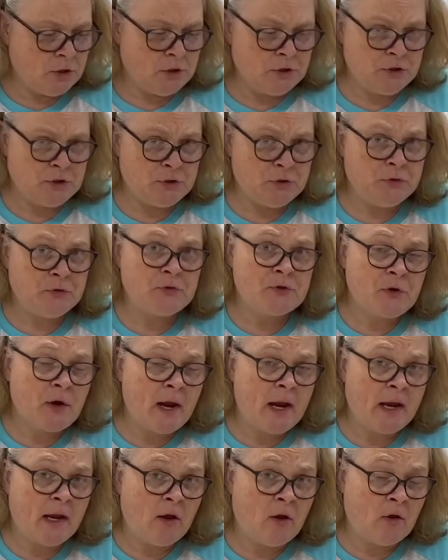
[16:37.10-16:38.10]
dark
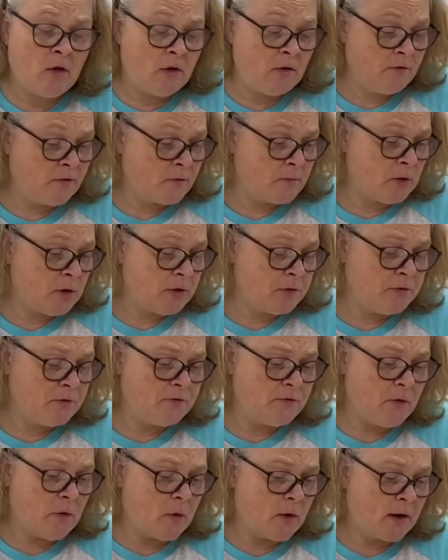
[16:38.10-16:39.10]
2 triangle
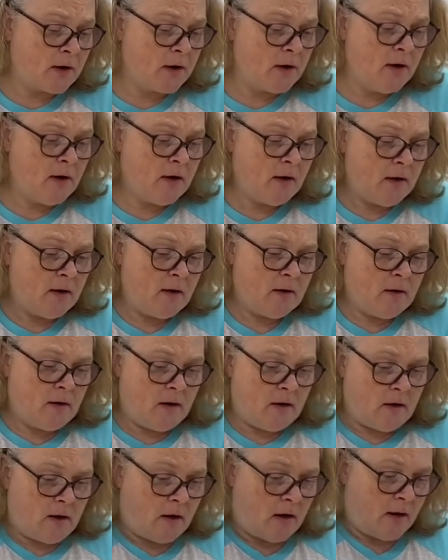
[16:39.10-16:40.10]
from clue 4.
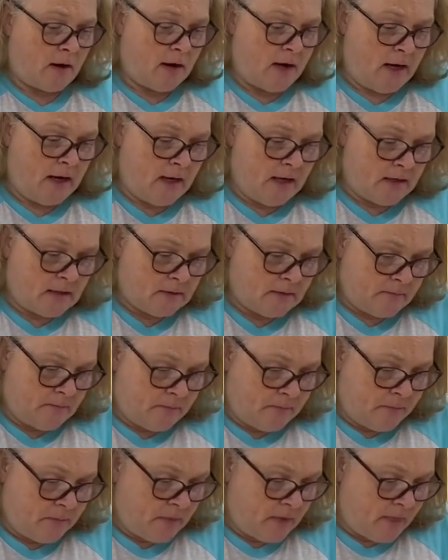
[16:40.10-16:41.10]
All
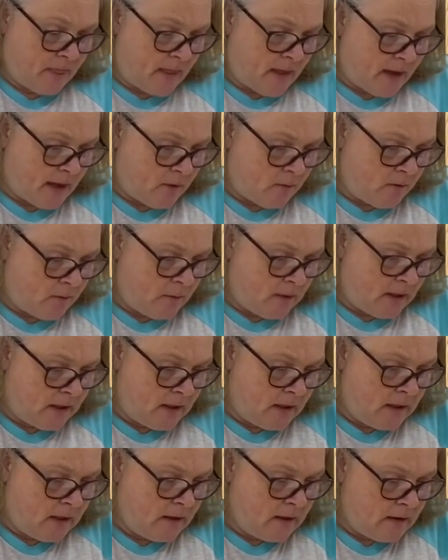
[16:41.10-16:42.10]
right,
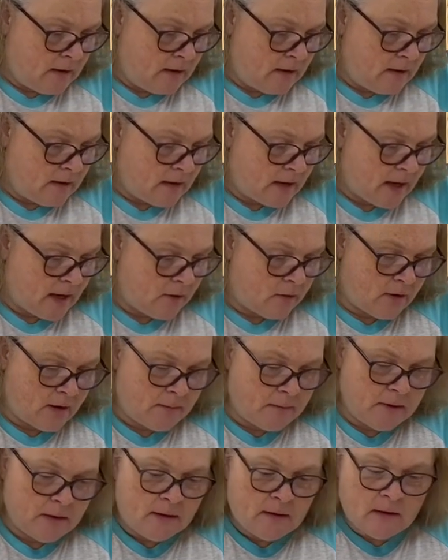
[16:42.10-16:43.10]
that will be
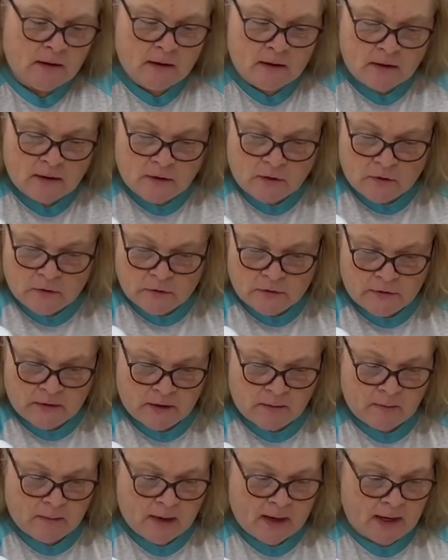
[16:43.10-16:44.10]
how I'm
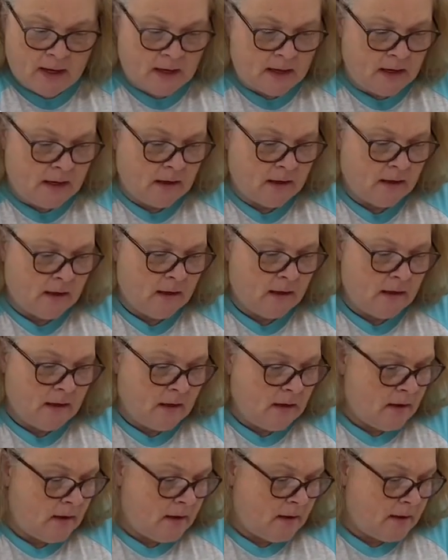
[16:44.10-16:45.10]
using
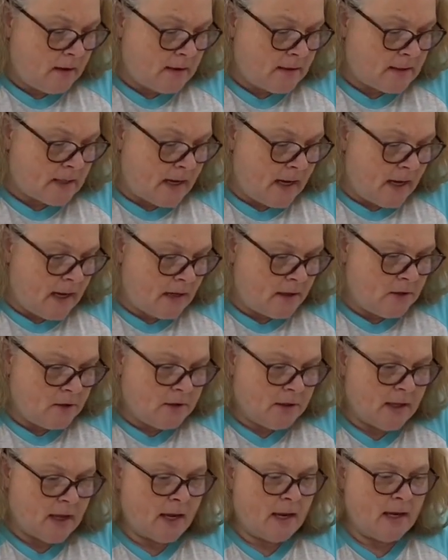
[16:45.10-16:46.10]
my
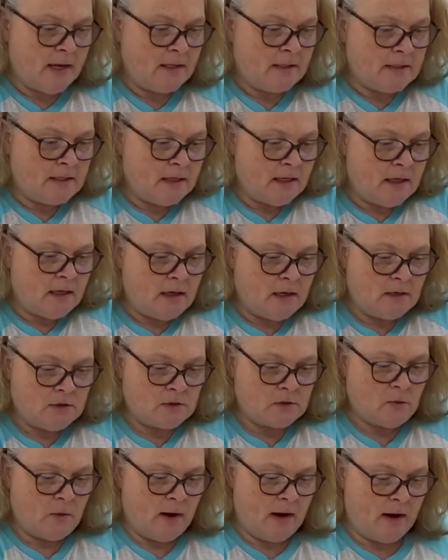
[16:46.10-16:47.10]
diagonal line
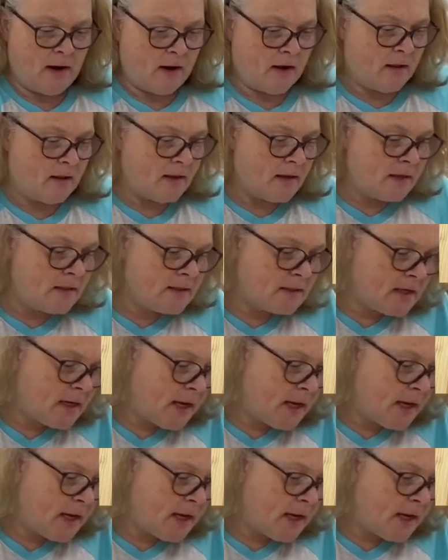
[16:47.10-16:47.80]
to get a square out of